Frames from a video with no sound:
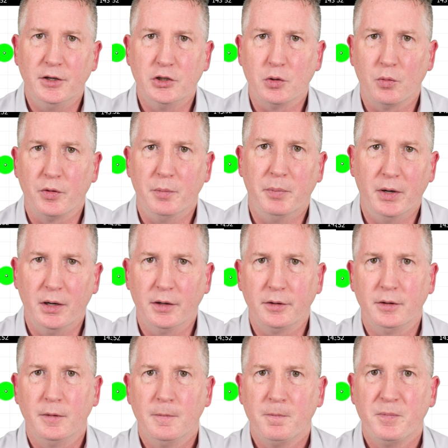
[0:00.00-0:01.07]
or the bug
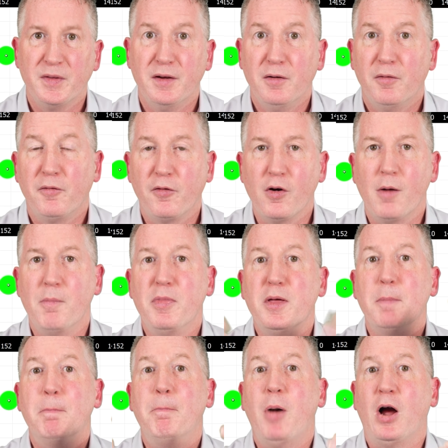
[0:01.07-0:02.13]
from the
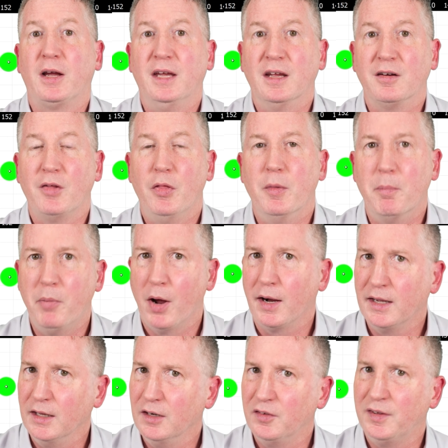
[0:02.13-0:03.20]
bucket. The
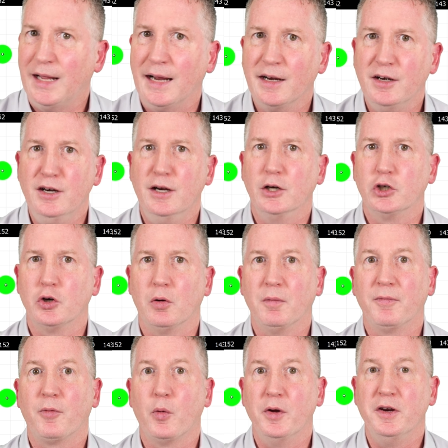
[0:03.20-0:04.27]
bucket is that initial
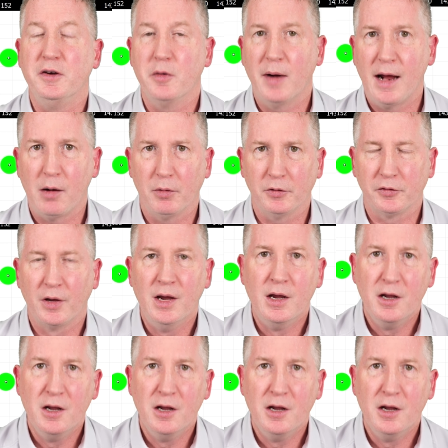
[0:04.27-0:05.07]
42 hours.